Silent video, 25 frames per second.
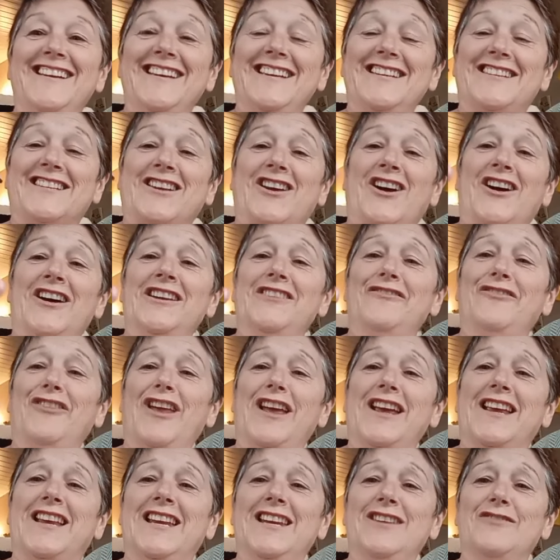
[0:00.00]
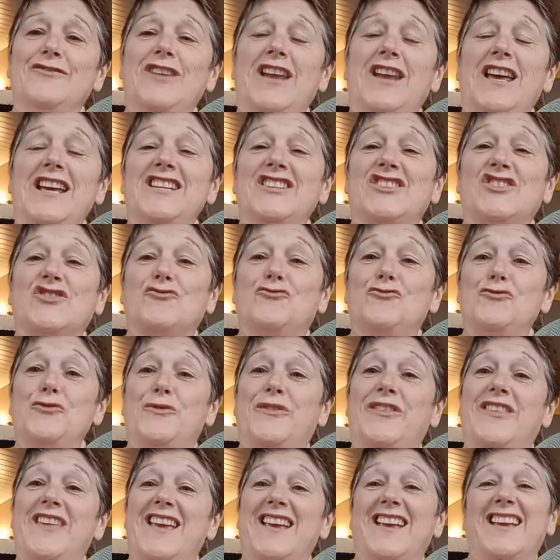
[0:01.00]
It's kind of like a little like screw
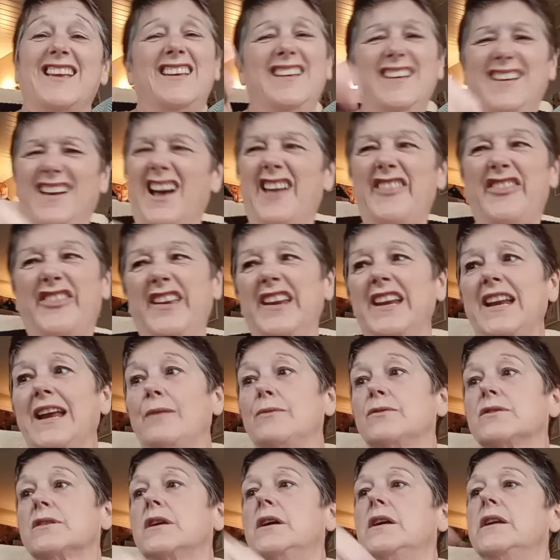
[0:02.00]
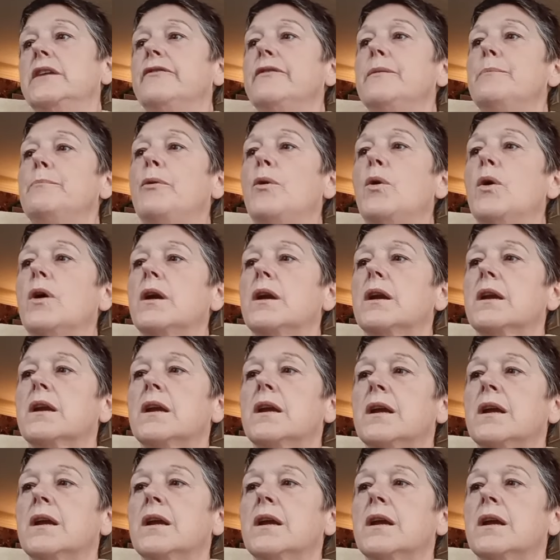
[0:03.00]
thing. I think that was kind of important.